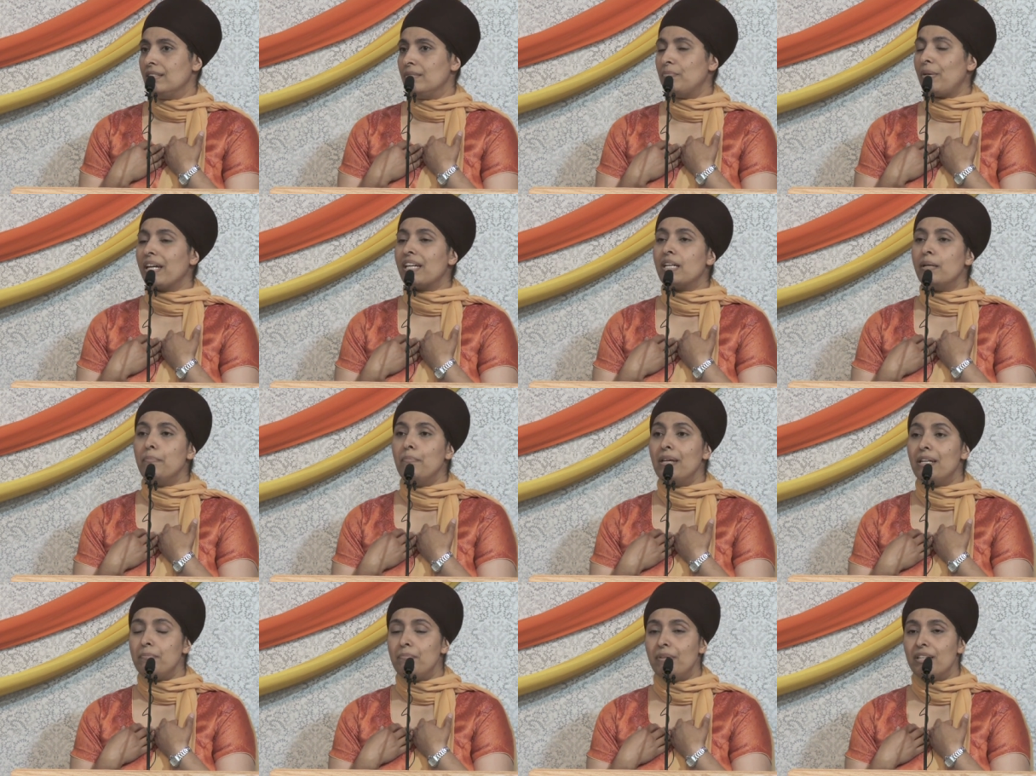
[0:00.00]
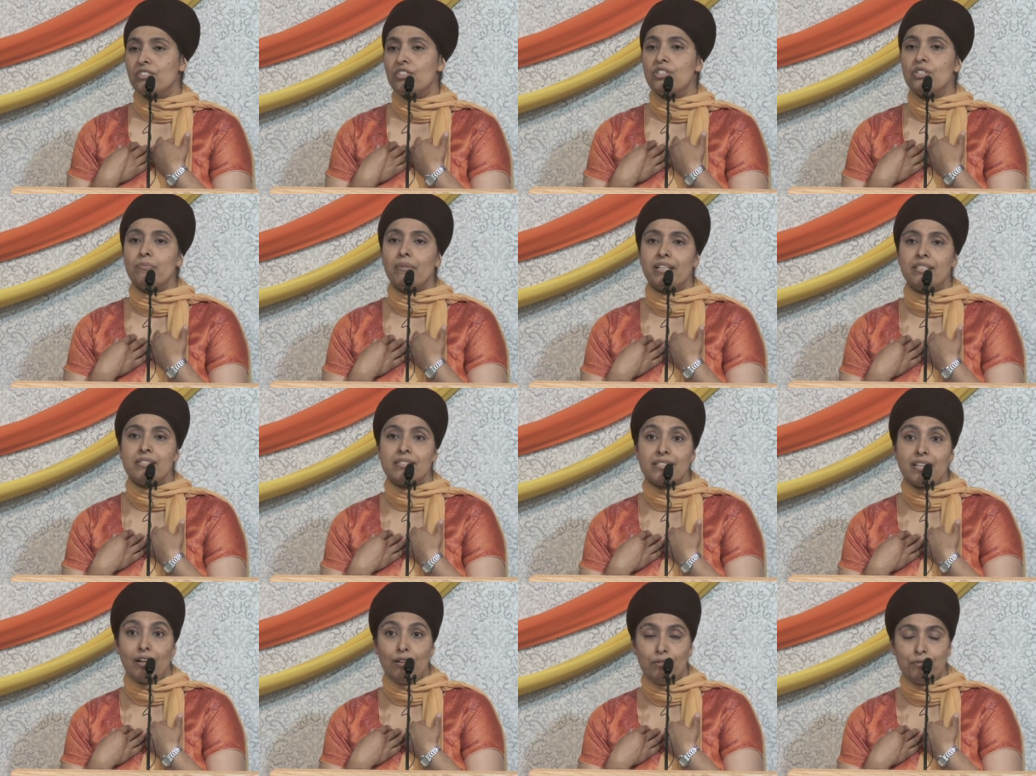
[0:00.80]
my commitment to
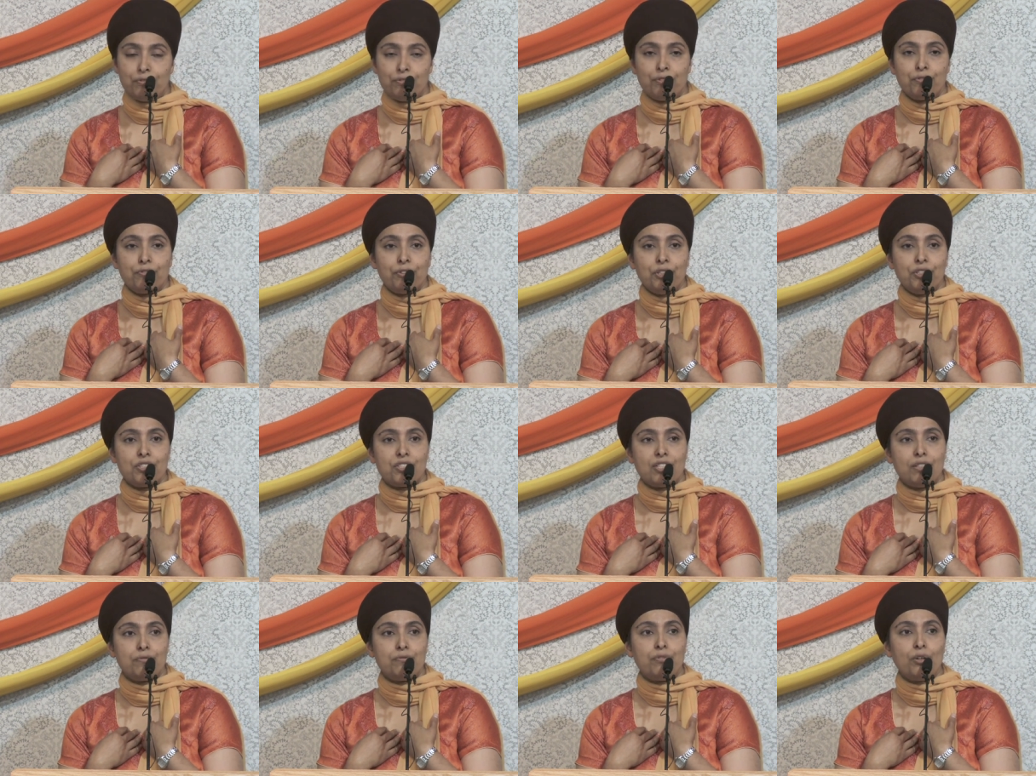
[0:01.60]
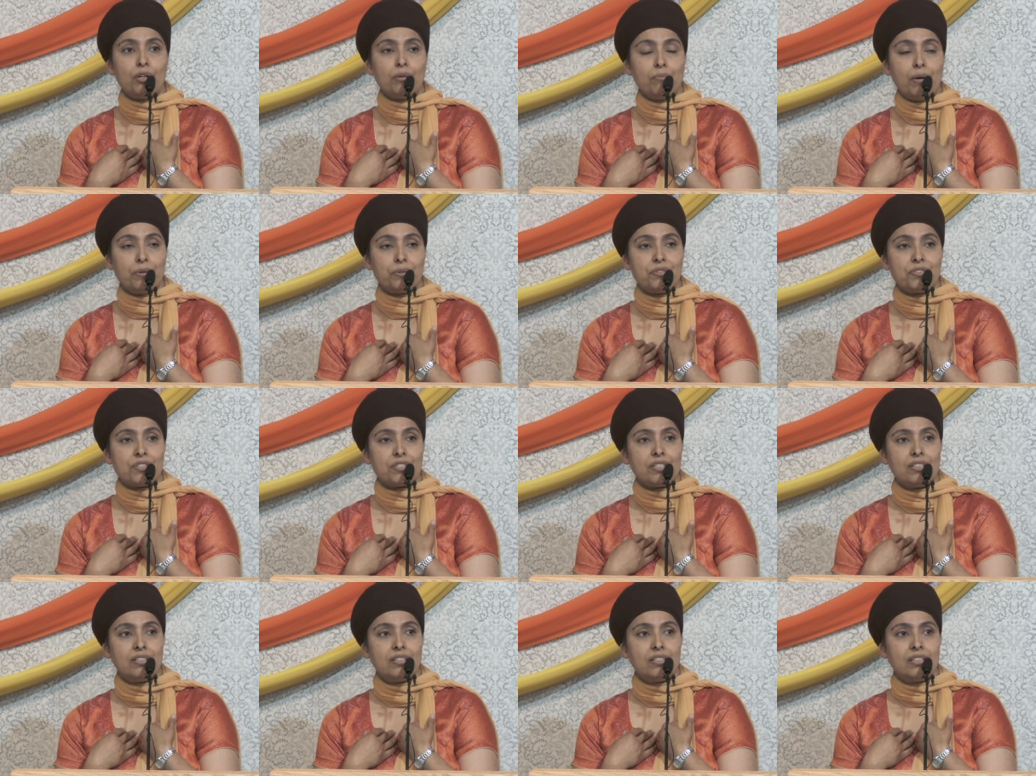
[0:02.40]
myself first and
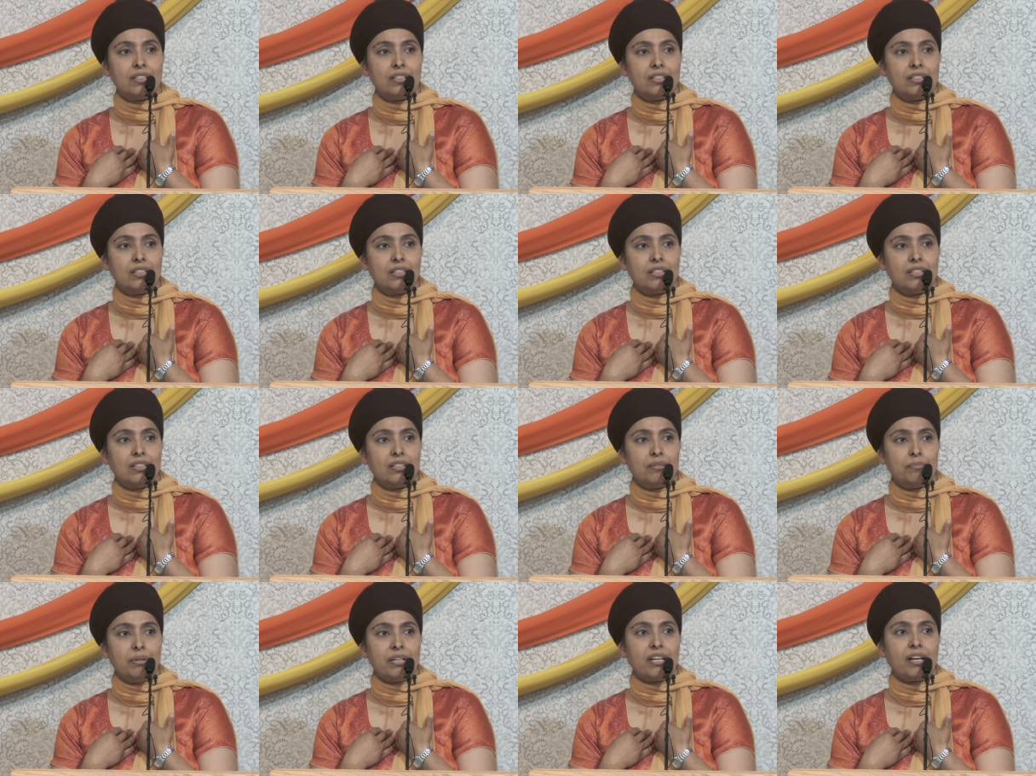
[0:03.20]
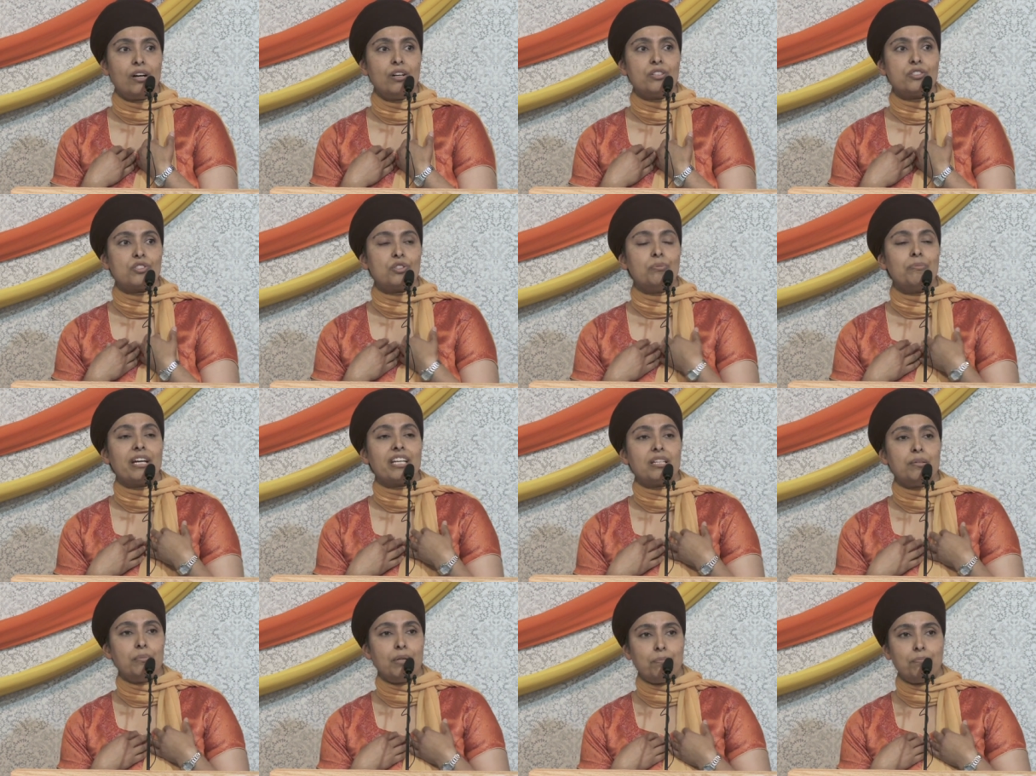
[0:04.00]
foremost, but also my
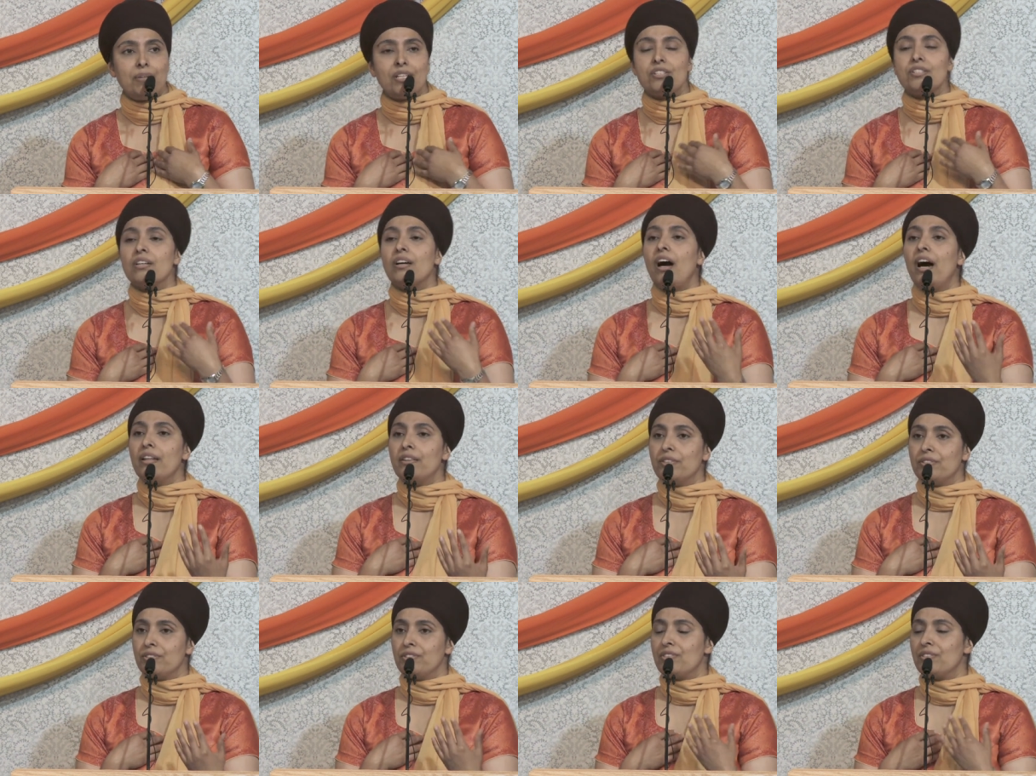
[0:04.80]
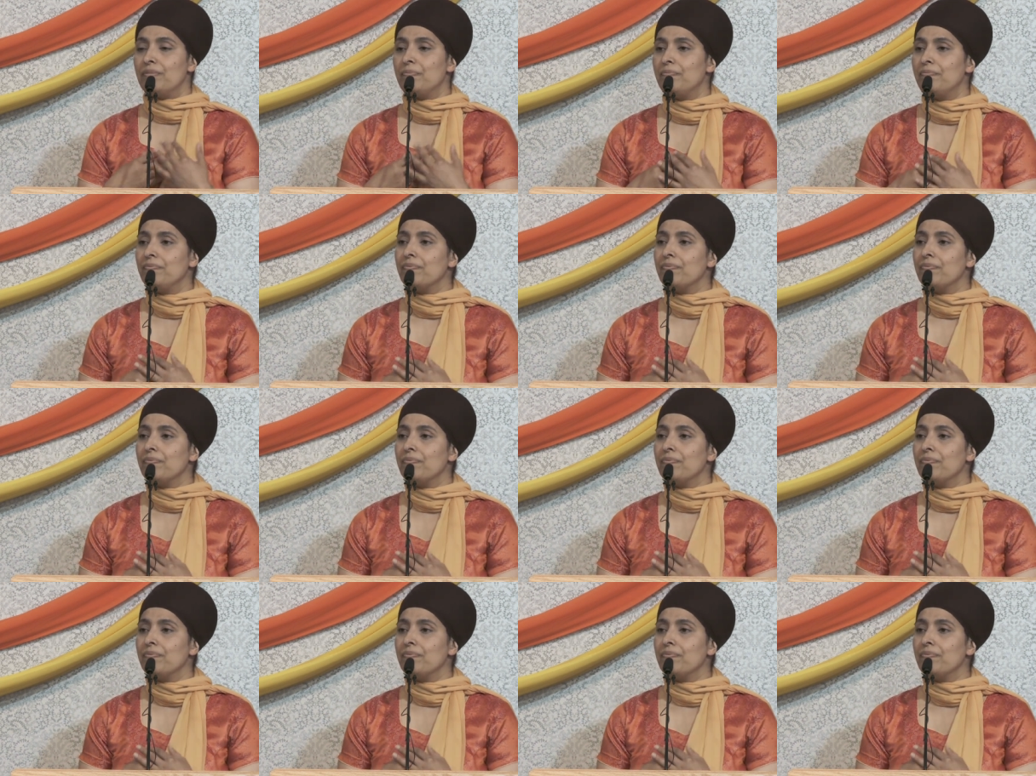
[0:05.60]
commitment to others.